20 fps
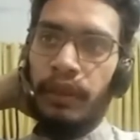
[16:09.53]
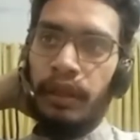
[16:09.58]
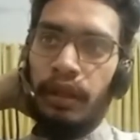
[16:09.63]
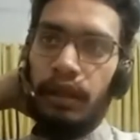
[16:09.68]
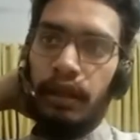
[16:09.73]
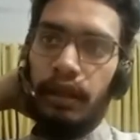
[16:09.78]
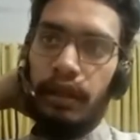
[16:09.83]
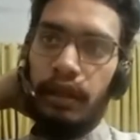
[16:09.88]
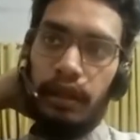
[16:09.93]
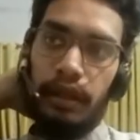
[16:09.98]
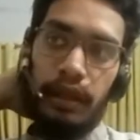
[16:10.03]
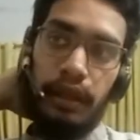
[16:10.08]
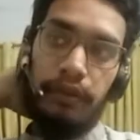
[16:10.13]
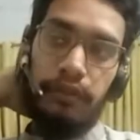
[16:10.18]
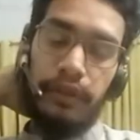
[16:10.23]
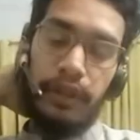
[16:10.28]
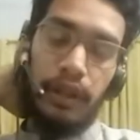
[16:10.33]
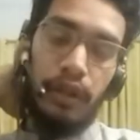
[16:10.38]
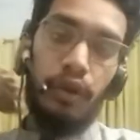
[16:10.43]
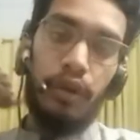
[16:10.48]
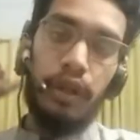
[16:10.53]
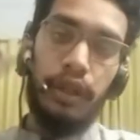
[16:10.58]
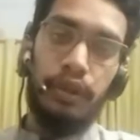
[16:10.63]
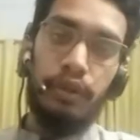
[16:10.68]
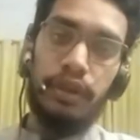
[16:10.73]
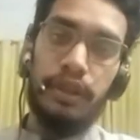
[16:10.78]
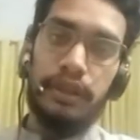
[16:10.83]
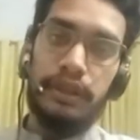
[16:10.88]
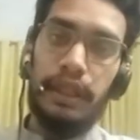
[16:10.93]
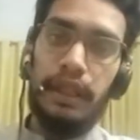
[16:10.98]
if according
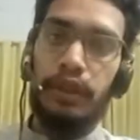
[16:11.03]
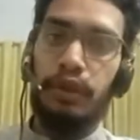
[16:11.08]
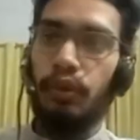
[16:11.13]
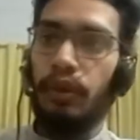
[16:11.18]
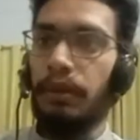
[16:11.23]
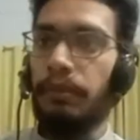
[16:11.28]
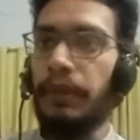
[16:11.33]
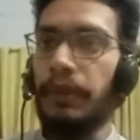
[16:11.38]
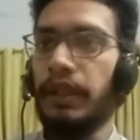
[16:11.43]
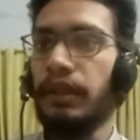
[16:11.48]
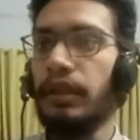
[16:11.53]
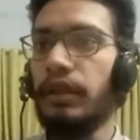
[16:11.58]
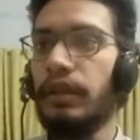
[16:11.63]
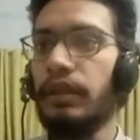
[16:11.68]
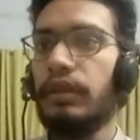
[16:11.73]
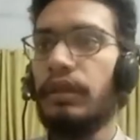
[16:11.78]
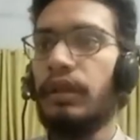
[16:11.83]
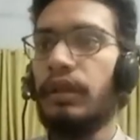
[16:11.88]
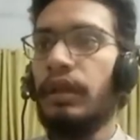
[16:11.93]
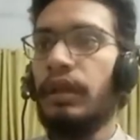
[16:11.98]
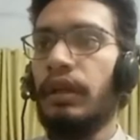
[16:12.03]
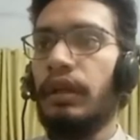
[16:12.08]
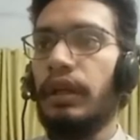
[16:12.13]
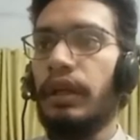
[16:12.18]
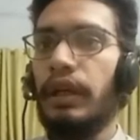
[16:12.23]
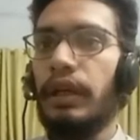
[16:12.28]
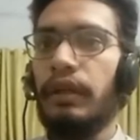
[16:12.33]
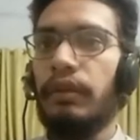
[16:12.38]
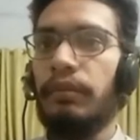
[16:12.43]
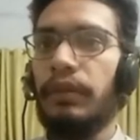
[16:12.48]
to this IQR method,
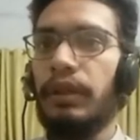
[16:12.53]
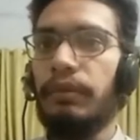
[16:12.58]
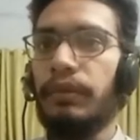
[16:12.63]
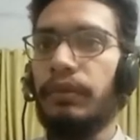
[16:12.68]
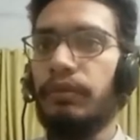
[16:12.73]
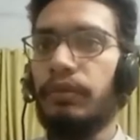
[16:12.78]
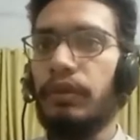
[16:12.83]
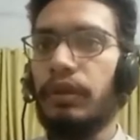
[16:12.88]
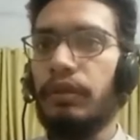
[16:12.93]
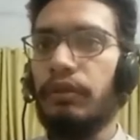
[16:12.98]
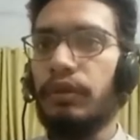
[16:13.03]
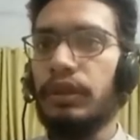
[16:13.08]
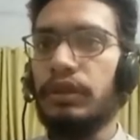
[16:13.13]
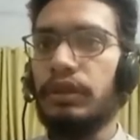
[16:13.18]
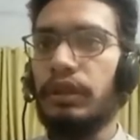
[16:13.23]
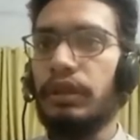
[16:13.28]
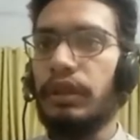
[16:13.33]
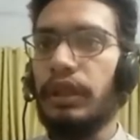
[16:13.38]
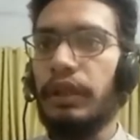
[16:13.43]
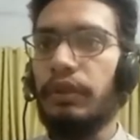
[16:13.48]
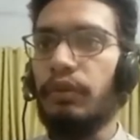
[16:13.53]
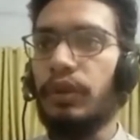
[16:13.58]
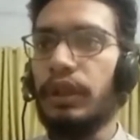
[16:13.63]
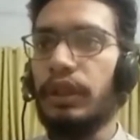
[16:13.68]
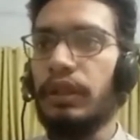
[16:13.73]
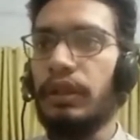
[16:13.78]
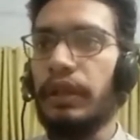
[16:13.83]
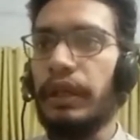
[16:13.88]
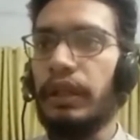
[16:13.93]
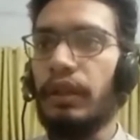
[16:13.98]
and minimum was like
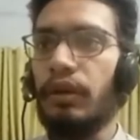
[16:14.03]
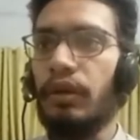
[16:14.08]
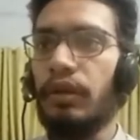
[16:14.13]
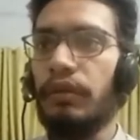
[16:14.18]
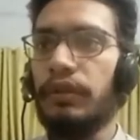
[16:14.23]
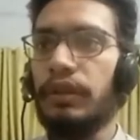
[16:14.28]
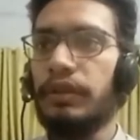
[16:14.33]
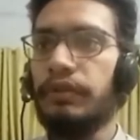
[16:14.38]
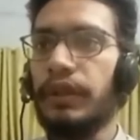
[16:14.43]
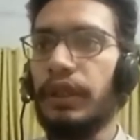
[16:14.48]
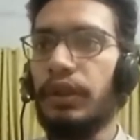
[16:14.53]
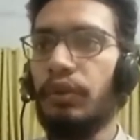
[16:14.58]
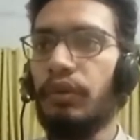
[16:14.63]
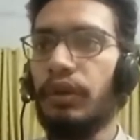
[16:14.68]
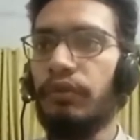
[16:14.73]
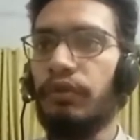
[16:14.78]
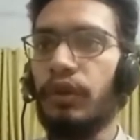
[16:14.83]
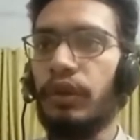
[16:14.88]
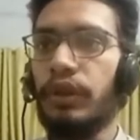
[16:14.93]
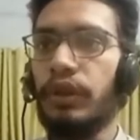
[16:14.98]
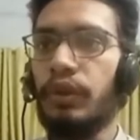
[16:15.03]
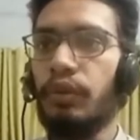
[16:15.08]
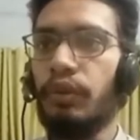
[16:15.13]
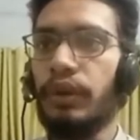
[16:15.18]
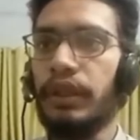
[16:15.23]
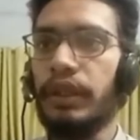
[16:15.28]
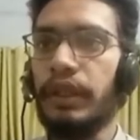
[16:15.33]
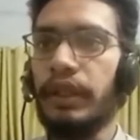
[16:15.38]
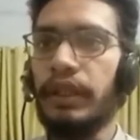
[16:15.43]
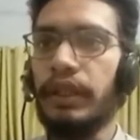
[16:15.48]
1, and all of this value 142,
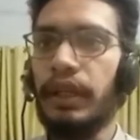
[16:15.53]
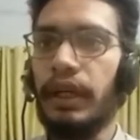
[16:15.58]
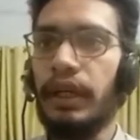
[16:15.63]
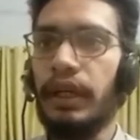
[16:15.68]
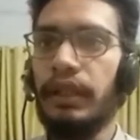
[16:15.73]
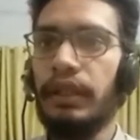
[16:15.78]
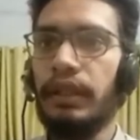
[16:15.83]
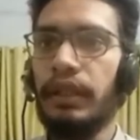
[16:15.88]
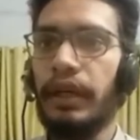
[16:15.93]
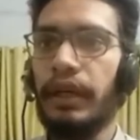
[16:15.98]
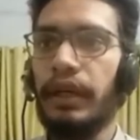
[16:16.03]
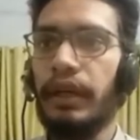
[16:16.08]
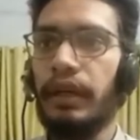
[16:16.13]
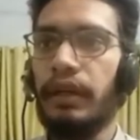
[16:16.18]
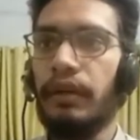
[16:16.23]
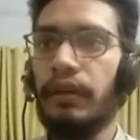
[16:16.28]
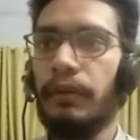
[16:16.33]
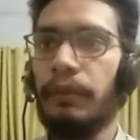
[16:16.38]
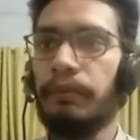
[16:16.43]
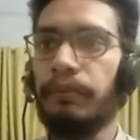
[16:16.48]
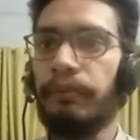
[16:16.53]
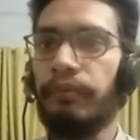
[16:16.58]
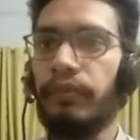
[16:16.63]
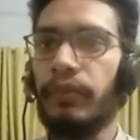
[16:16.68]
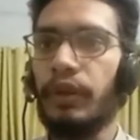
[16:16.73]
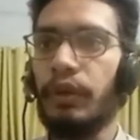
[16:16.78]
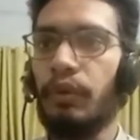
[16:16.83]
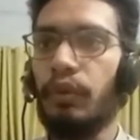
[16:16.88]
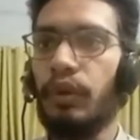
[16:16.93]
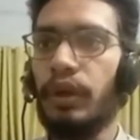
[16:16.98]
139 and
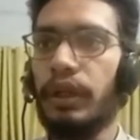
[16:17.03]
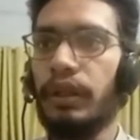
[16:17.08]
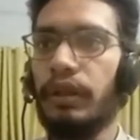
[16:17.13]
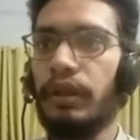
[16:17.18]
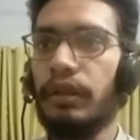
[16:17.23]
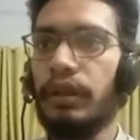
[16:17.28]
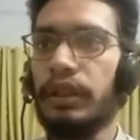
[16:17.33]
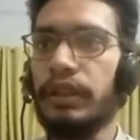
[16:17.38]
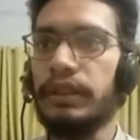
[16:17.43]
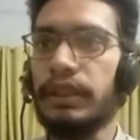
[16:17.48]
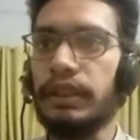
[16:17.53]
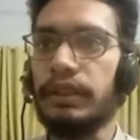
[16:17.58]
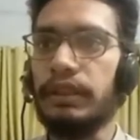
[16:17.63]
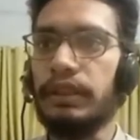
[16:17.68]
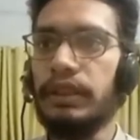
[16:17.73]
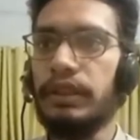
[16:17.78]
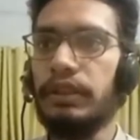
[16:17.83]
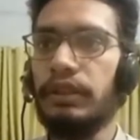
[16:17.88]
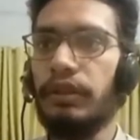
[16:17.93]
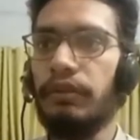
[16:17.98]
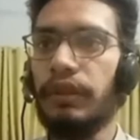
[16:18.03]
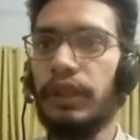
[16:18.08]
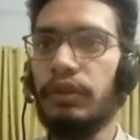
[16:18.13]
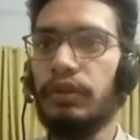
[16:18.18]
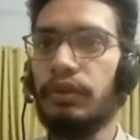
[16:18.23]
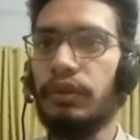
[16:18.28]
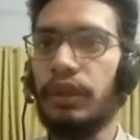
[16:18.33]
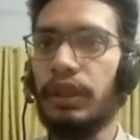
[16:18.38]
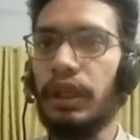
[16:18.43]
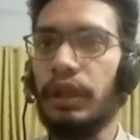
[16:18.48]
136, these three
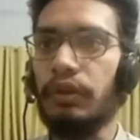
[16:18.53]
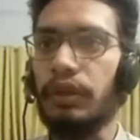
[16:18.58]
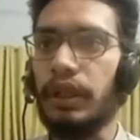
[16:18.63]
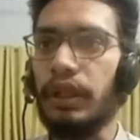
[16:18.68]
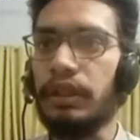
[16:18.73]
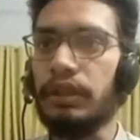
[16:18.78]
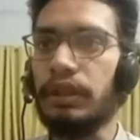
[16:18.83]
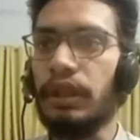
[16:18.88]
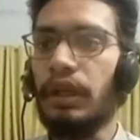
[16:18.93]
values were the outliers.